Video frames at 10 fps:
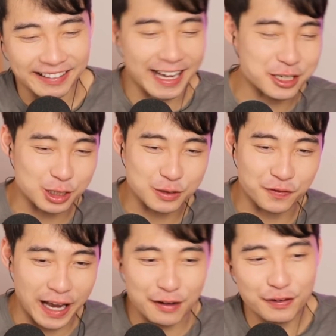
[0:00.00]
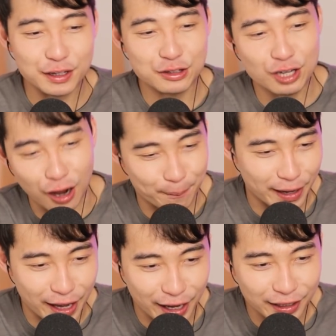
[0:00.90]
Nigel's favorite
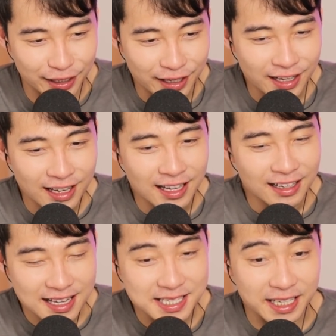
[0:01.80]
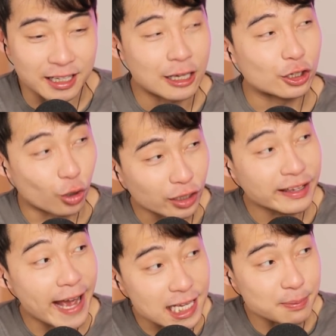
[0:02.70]
topic. Listen, your
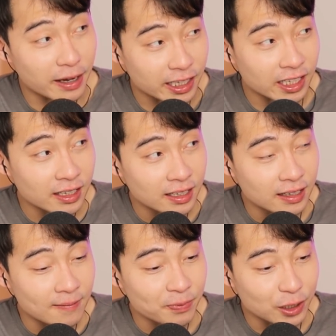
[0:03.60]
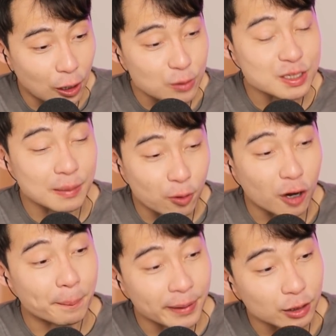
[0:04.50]
tax money goes to
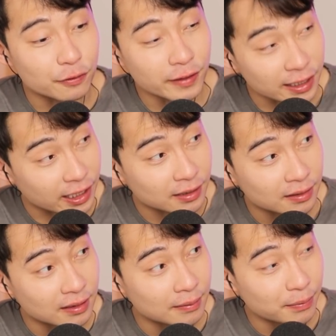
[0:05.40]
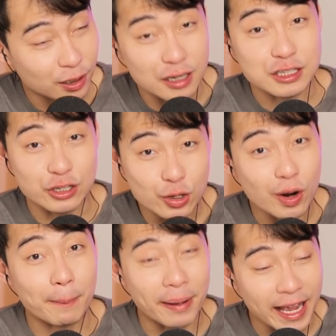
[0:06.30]
support pedophilia because you
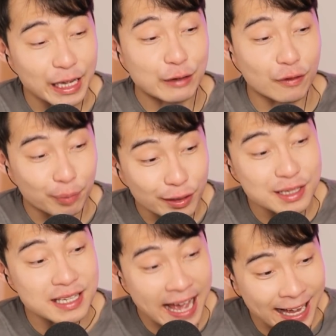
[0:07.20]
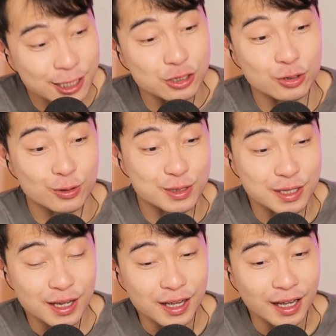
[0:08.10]
are paying for Prince Andrew's
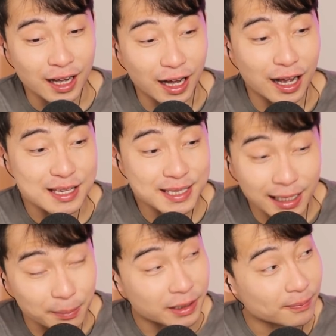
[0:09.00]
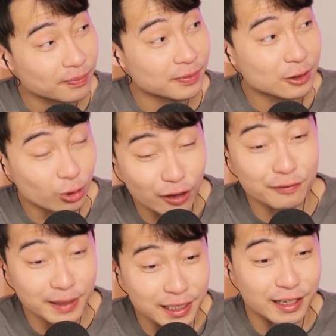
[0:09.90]
settlement. $12
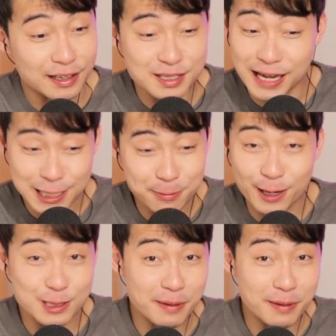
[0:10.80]
million. It's taxpayers'